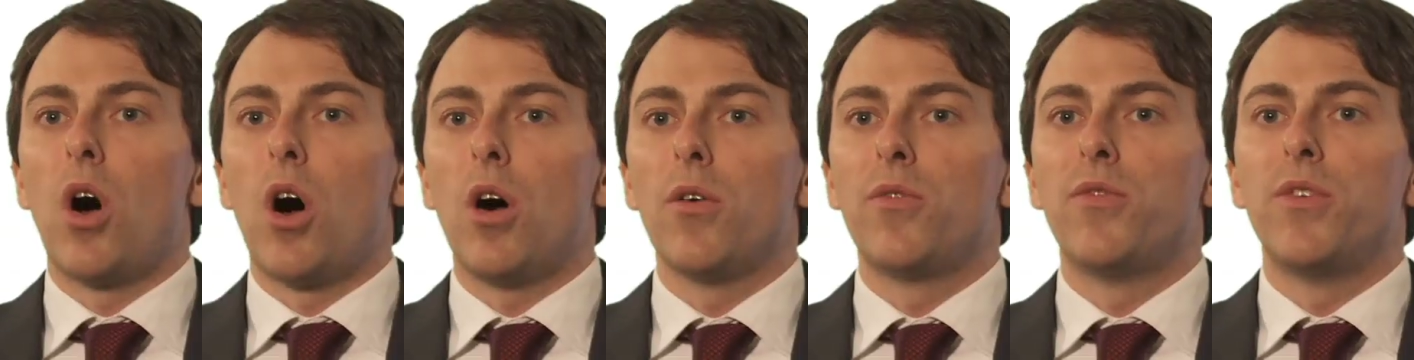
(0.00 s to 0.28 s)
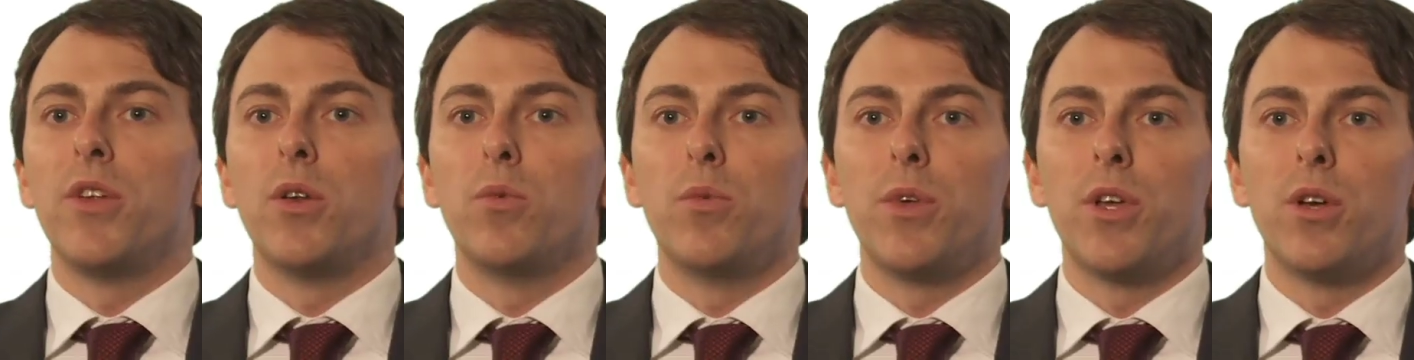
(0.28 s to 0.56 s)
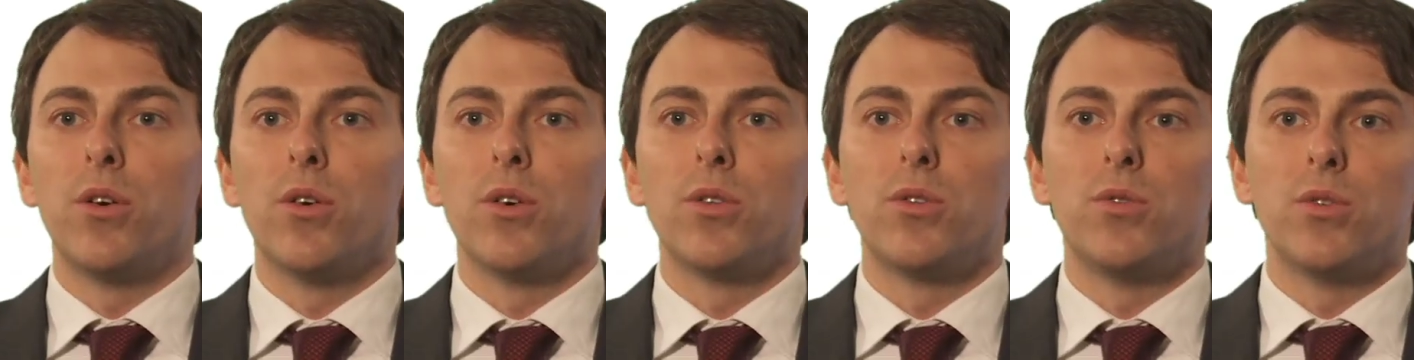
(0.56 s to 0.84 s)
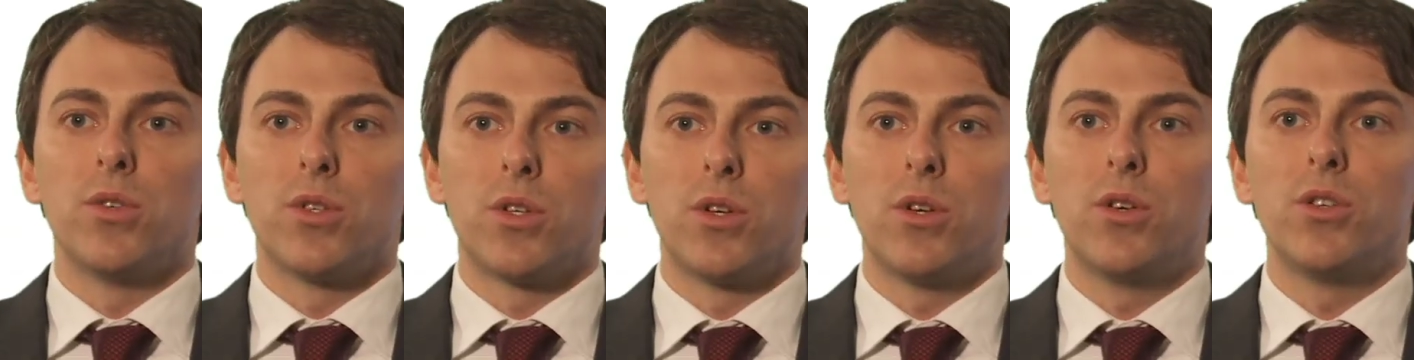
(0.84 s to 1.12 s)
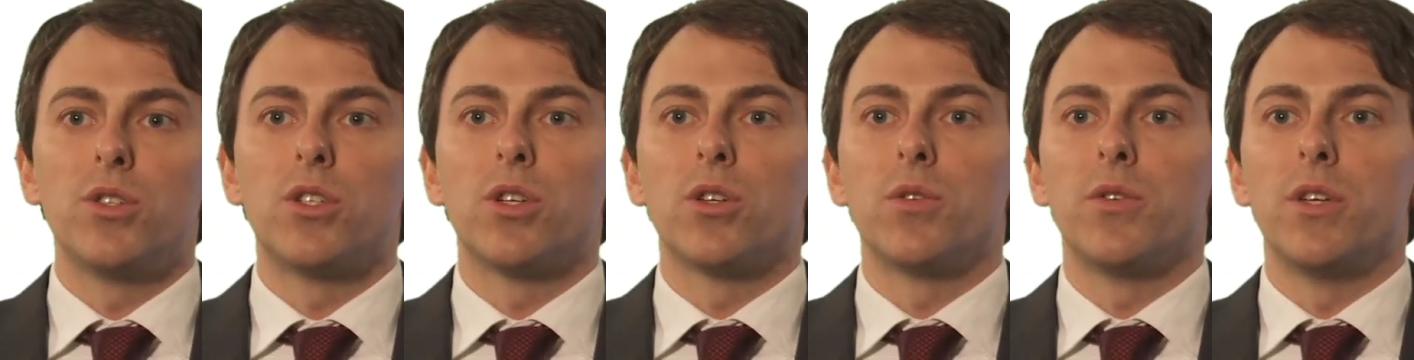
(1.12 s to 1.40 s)
Often we go to
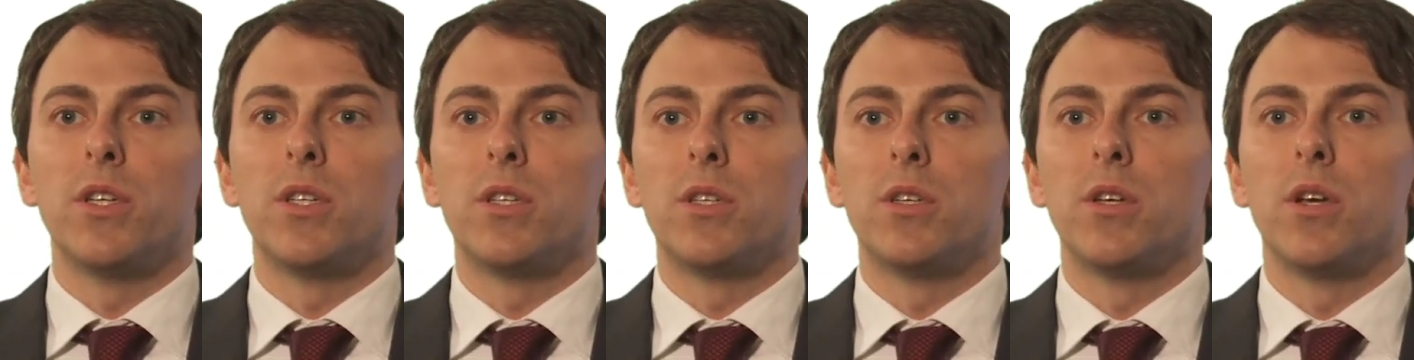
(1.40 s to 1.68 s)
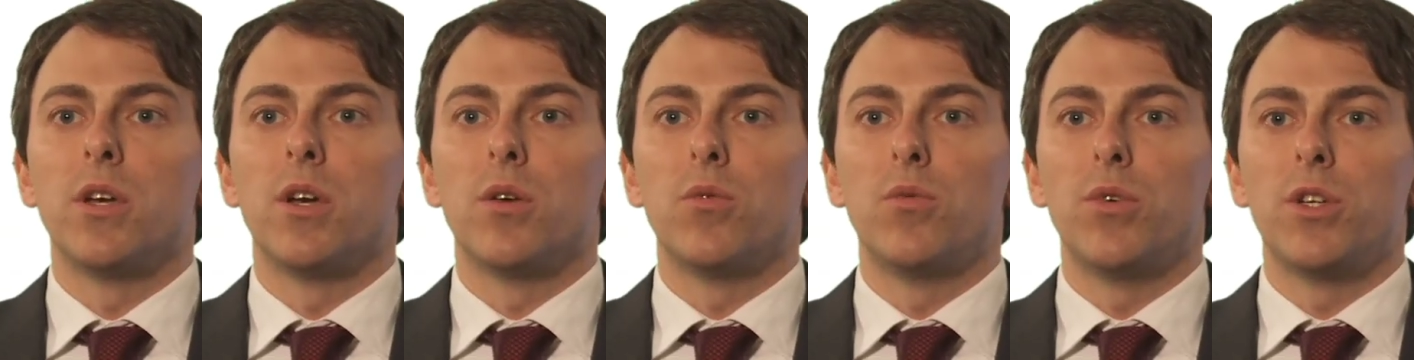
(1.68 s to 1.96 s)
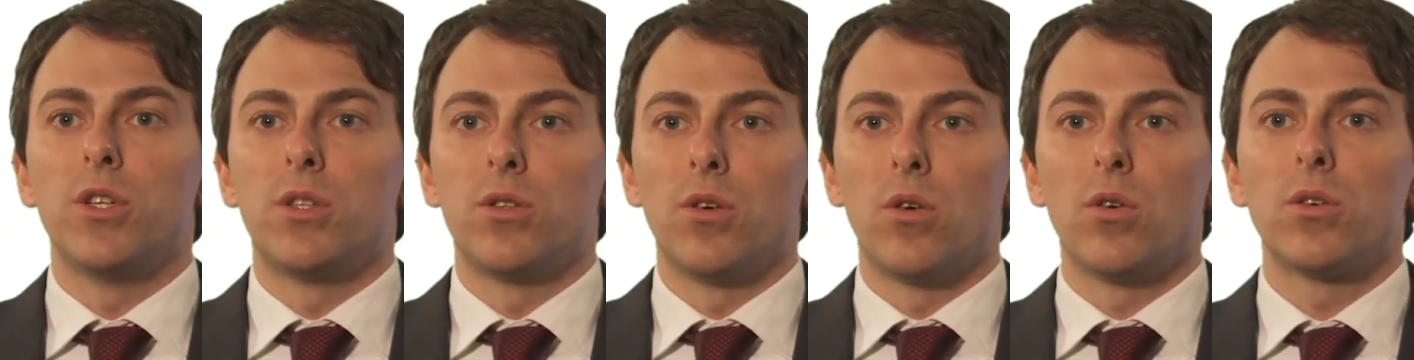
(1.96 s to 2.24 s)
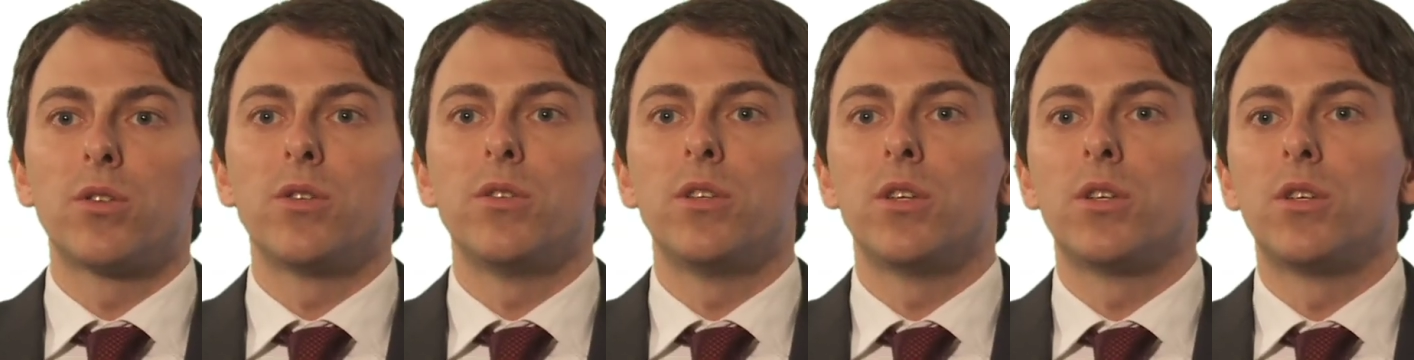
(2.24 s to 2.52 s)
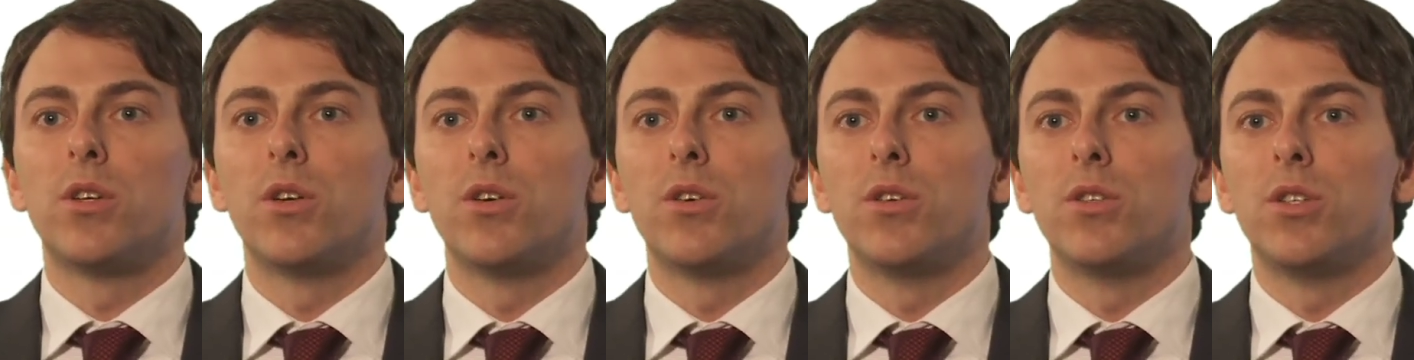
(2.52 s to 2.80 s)
surgeries, we talk to the
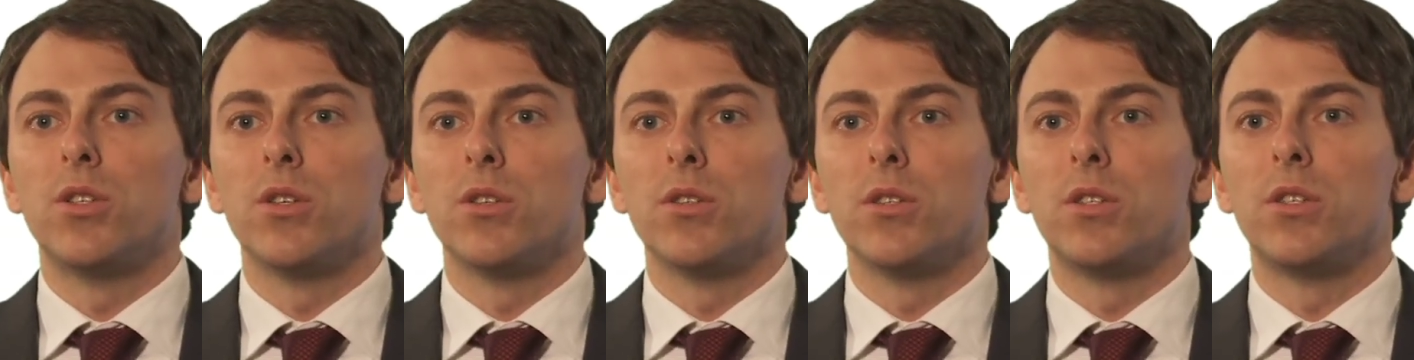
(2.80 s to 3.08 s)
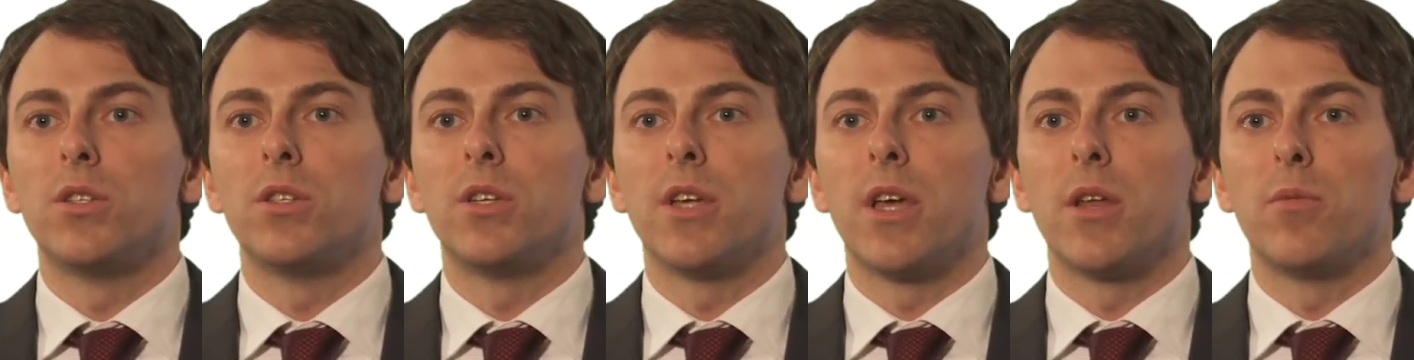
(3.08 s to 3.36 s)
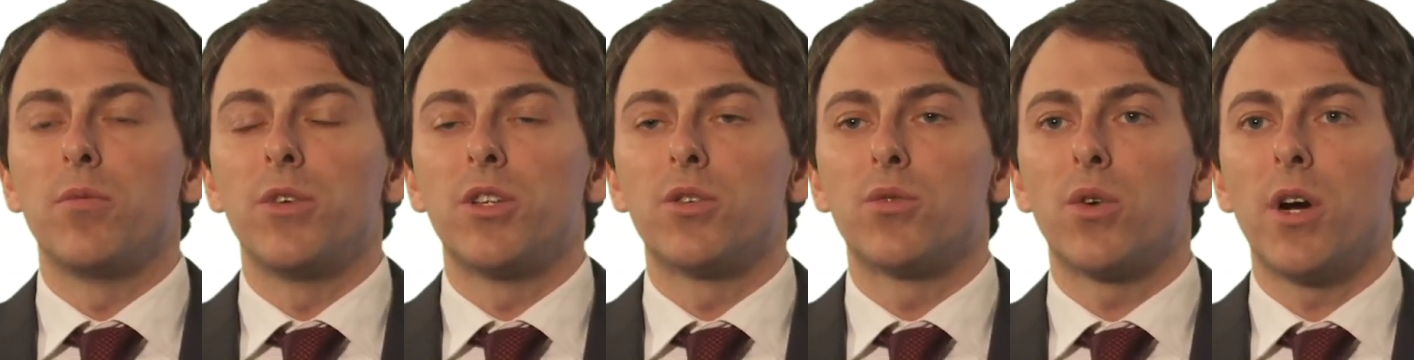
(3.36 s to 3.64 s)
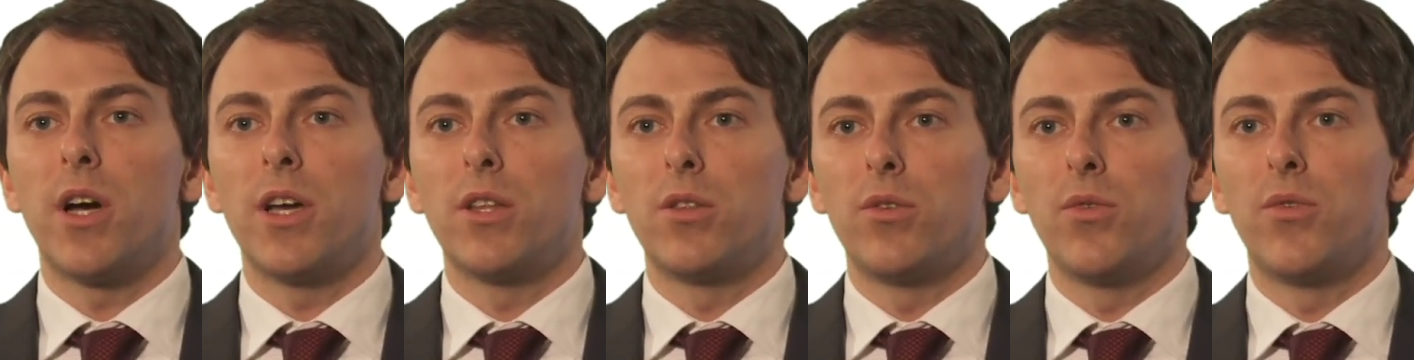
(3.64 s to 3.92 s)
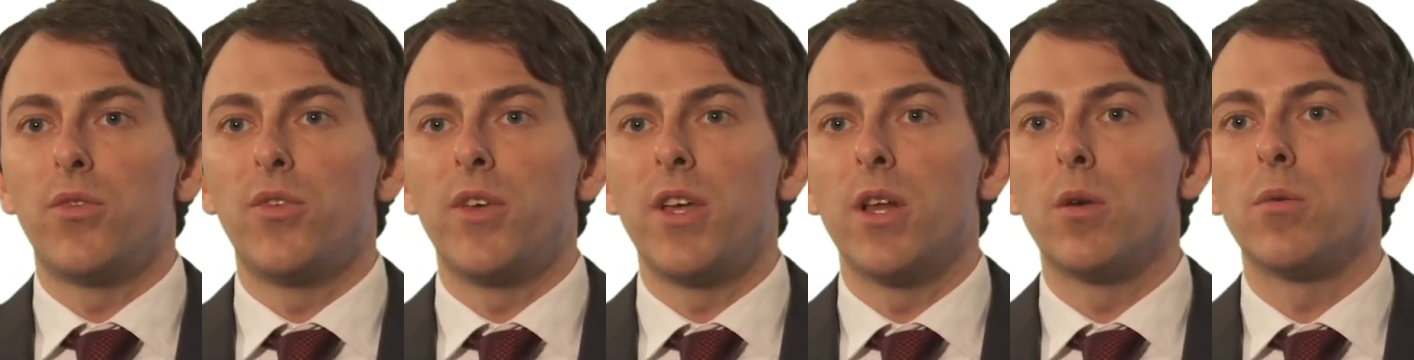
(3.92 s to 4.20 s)
surgeons and we try to
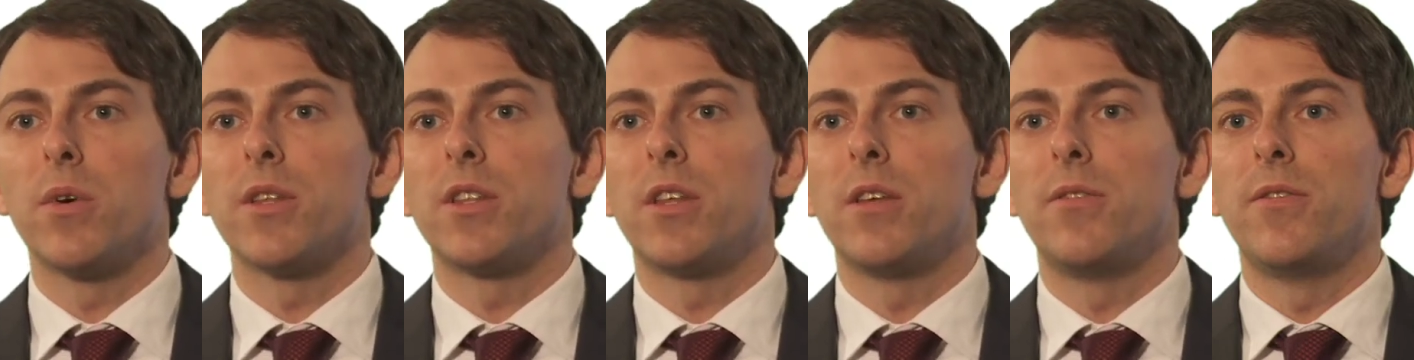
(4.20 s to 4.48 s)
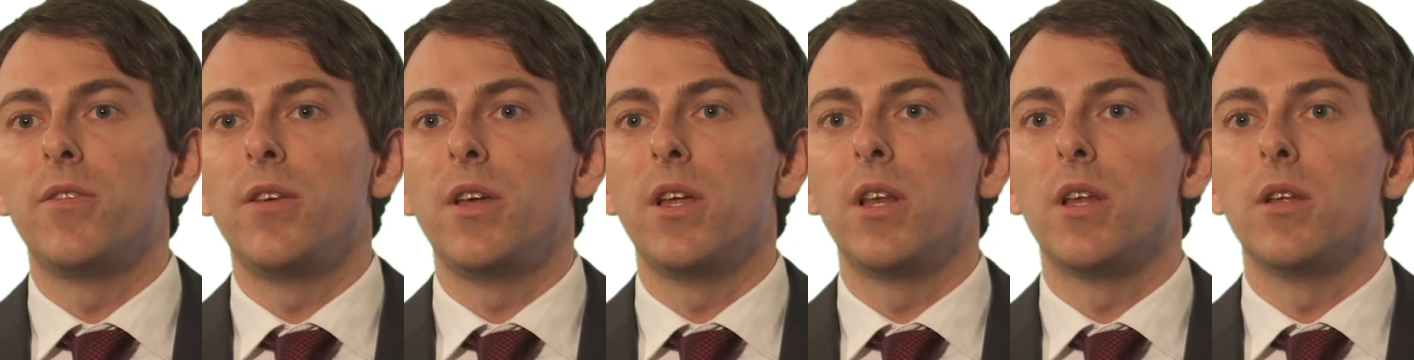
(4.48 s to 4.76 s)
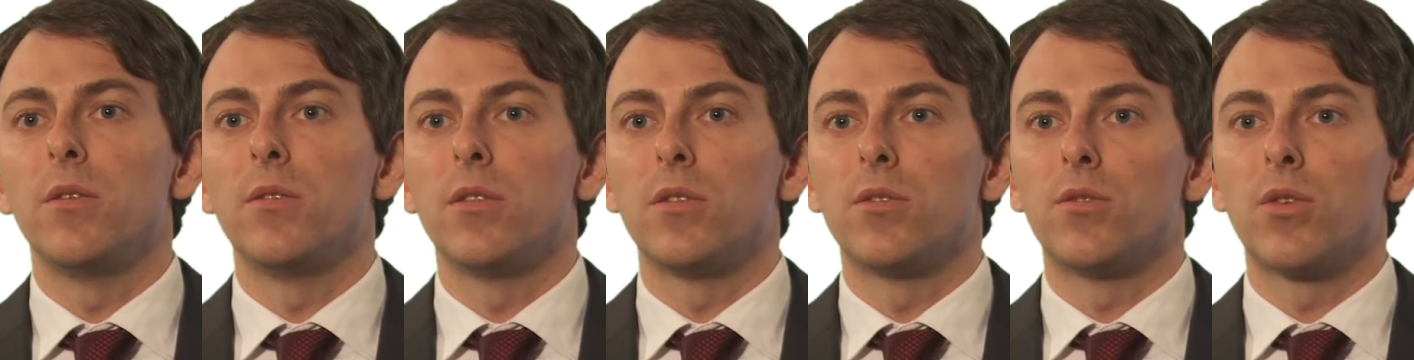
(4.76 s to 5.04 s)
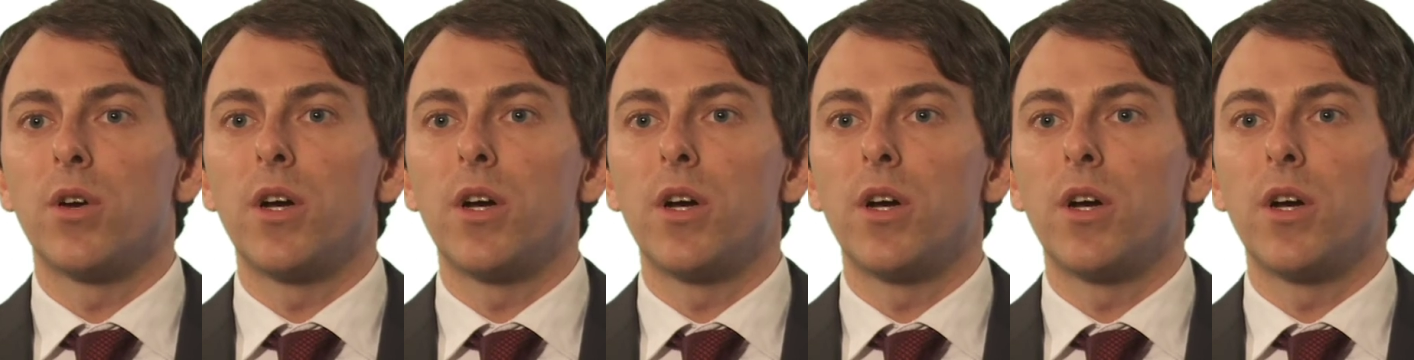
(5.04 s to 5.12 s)
feel what they feel and